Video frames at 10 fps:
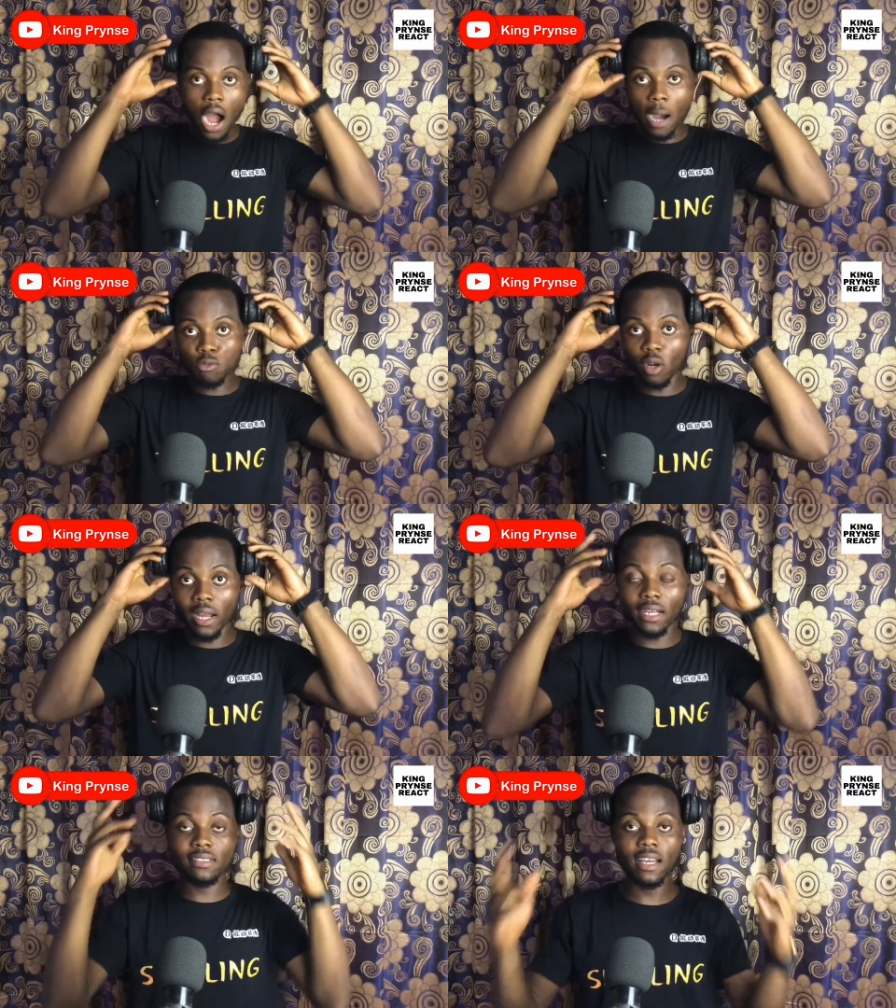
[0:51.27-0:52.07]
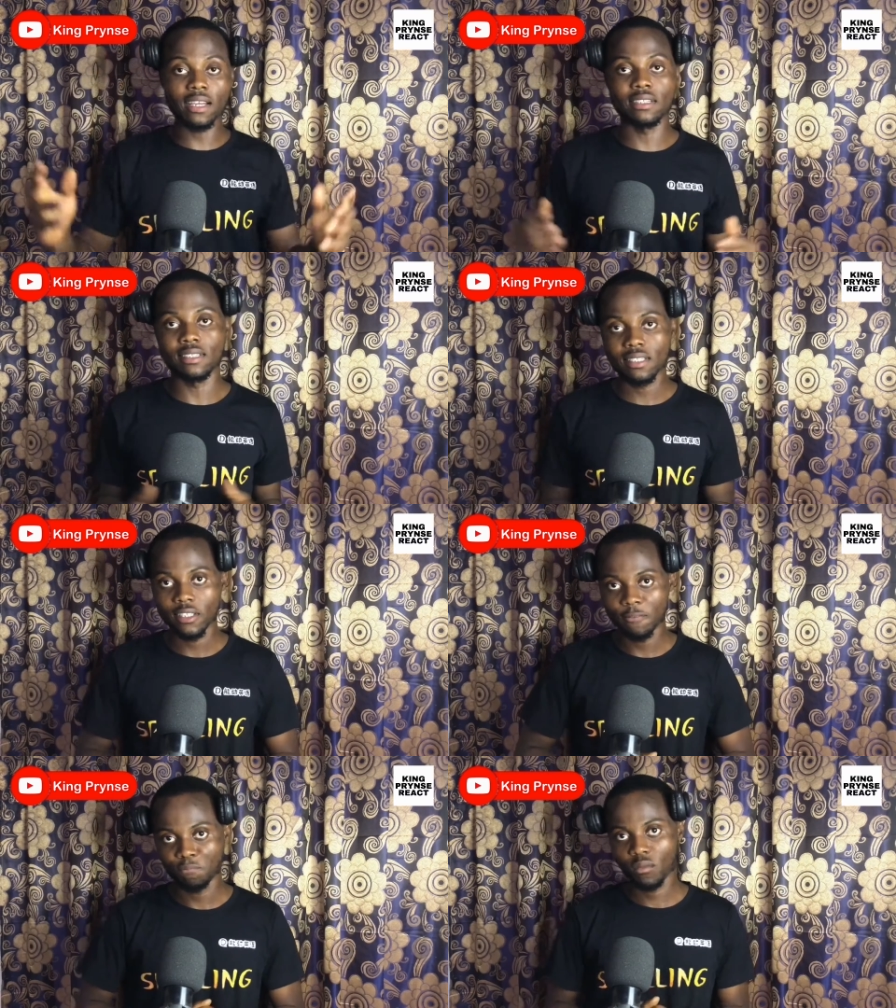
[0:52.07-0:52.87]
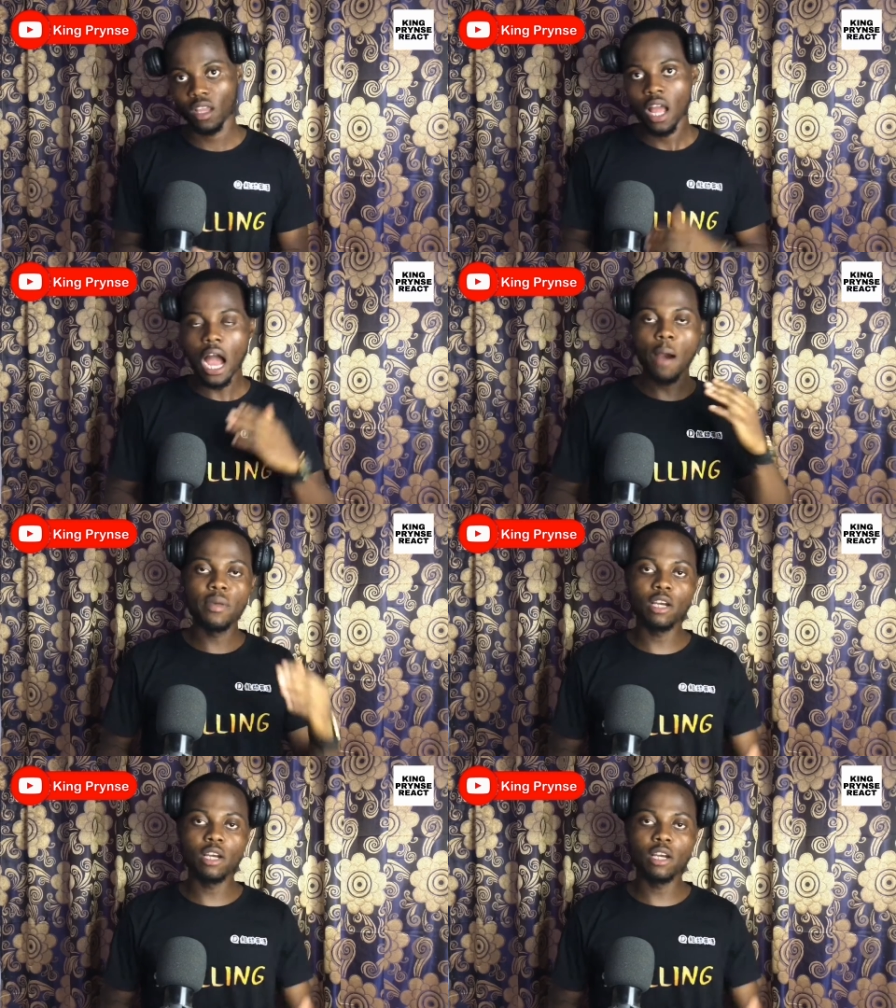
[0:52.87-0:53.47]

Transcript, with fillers: Um, so like I said, I'm